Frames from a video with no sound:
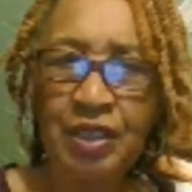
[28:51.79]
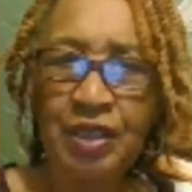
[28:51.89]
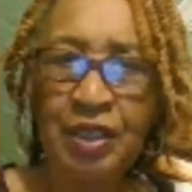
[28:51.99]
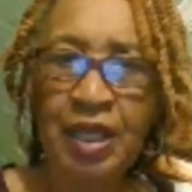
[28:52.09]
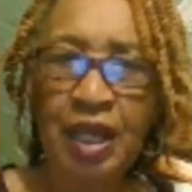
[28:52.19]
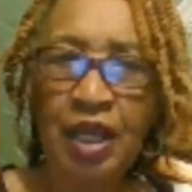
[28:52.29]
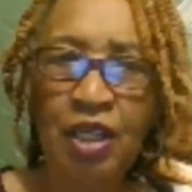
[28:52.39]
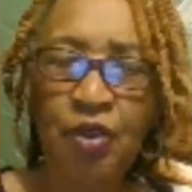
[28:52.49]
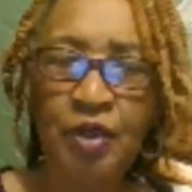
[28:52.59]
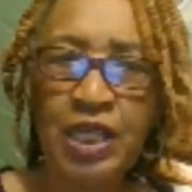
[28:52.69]
Cause Louise
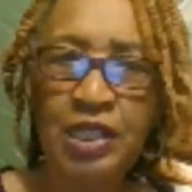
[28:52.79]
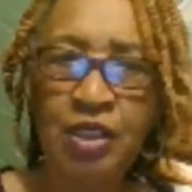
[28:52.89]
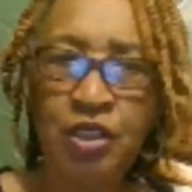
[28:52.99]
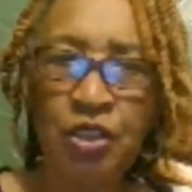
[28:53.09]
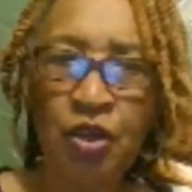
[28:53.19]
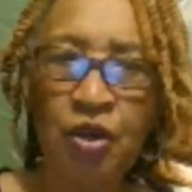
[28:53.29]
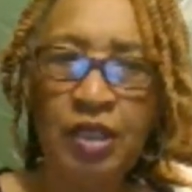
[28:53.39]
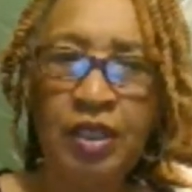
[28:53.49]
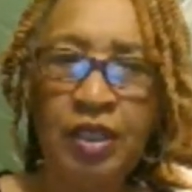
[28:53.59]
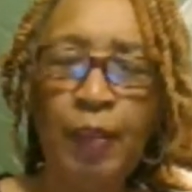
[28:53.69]
and George,
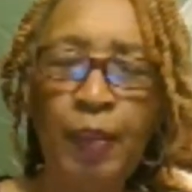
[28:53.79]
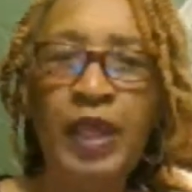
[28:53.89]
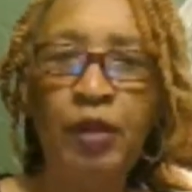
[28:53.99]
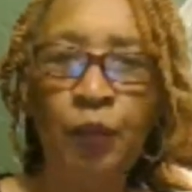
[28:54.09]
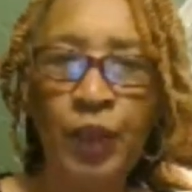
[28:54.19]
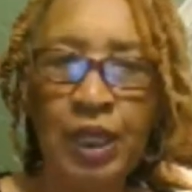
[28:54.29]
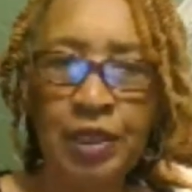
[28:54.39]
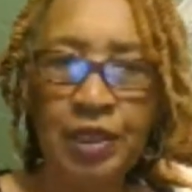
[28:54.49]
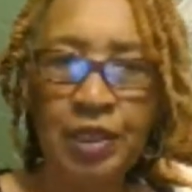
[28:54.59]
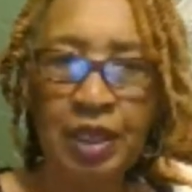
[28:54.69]
the Willis is
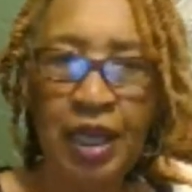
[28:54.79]
dead.